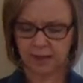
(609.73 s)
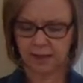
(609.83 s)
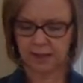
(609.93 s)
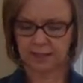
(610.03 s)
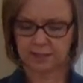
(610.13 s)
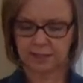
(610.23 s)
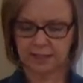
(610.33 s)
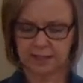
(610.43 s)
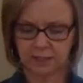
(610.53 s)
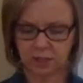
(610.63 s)
And as he
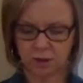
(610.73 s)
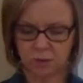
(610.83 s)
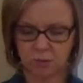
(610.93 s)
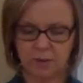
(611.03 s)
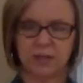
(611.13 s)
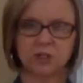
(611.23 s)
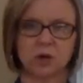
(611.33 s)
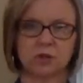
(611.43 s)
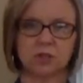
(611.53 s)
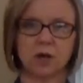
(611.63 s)
gets home, he
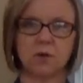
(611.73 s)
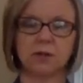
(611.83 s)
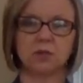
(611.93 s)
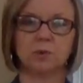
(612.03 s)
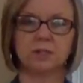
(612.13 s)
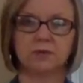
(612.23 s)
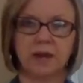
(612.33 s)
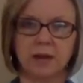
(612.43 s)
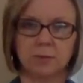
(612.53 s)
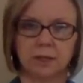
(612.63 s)
starts talking to his
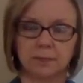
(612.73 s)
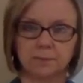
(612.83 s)
family.